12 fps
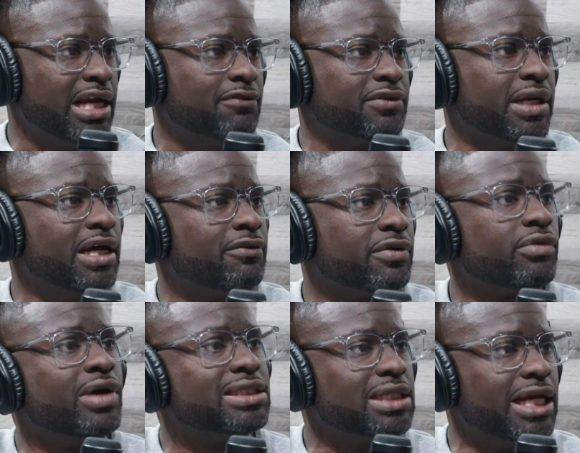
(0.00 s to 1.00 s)
And if it
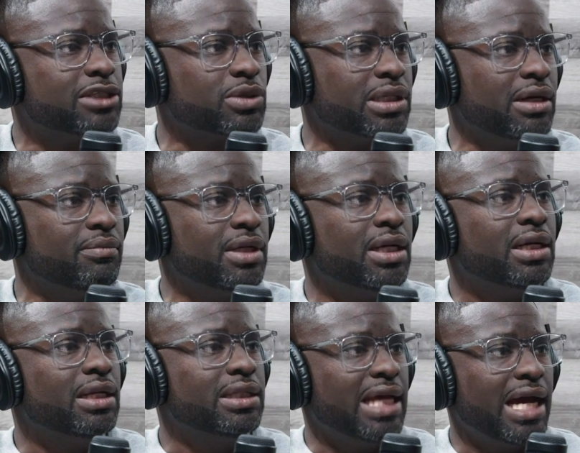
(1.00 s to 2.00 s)
resonates with them,
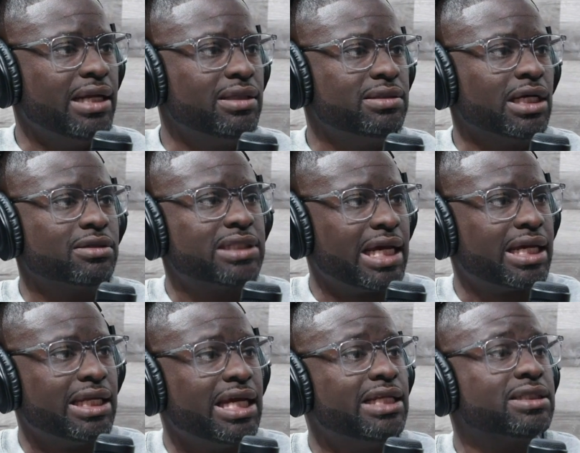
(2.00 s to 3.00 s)
then they'll take
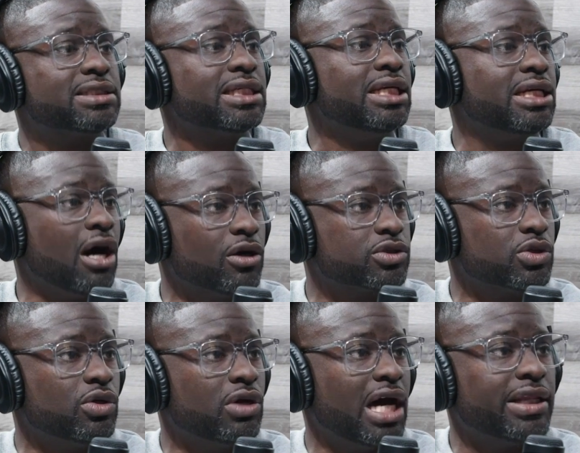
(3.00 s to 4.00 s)
it into city
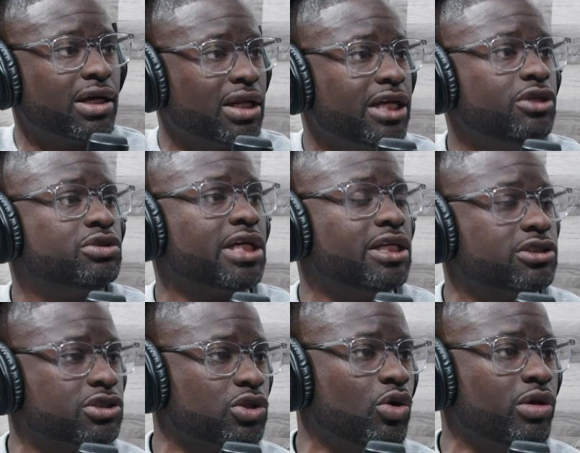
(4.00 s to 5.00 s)
council and they'll let you change
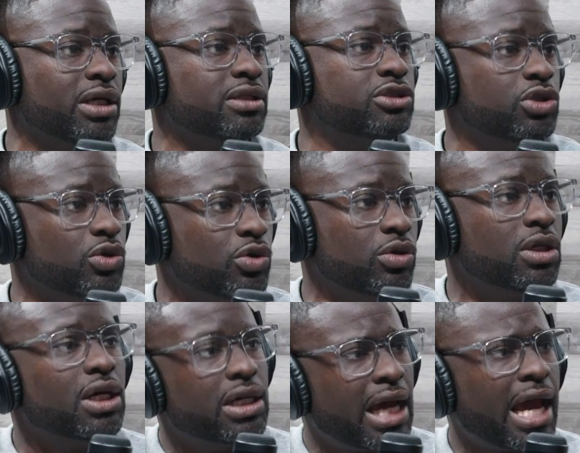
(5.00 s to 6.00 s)
the zoning to,
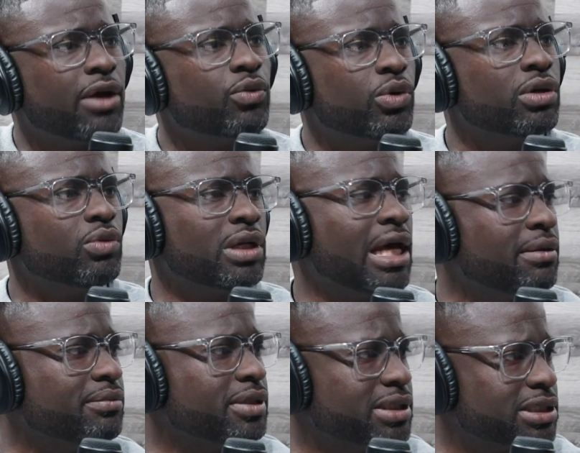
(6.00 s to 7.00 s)
hey, we'll let
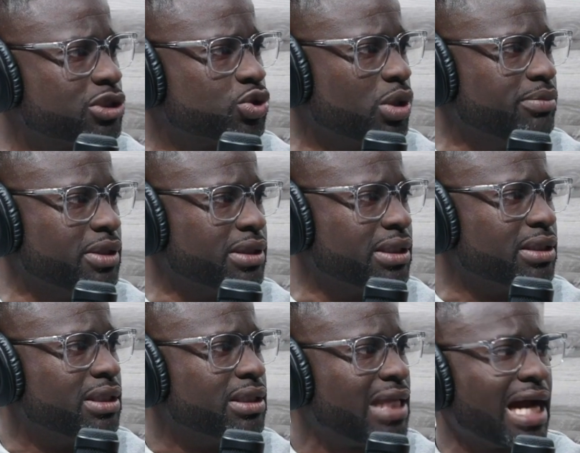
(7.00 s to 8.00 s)
them build a 6-story building.
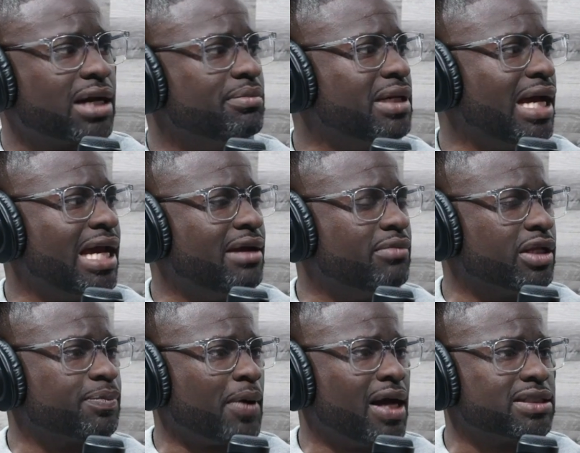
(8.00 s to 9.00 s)
That could be an
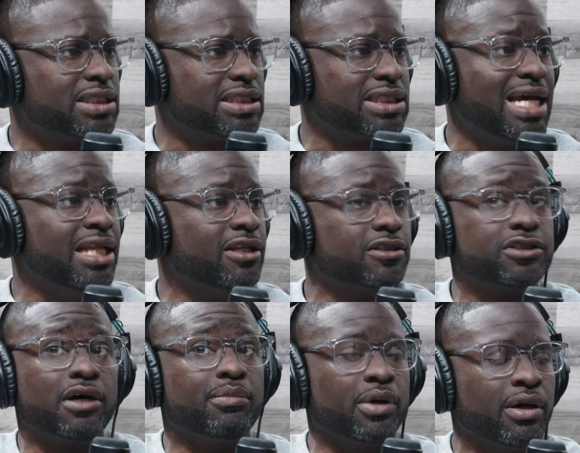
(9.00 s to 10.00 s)
8-month process in the
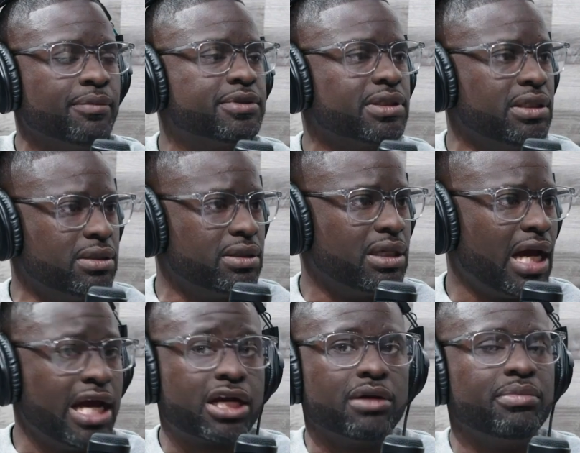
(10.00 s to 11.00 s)
suburbs.
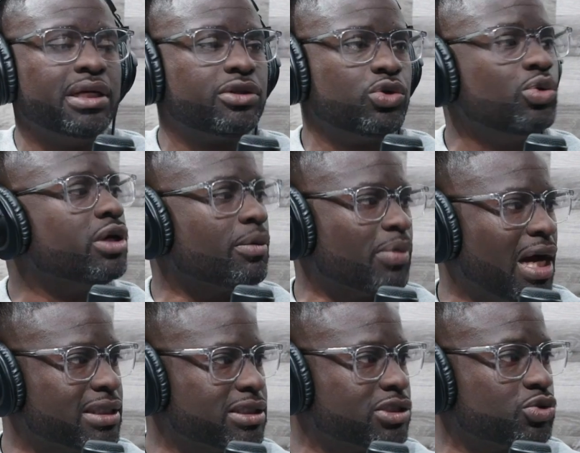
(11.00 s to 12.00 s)
It could be a 2-year
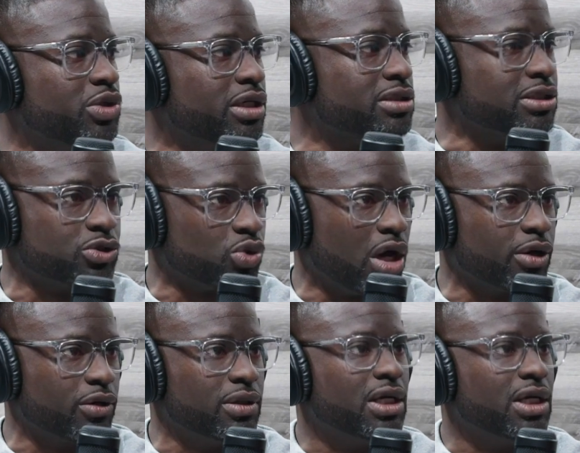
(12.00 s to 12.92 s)
process, 3 years in Toronto.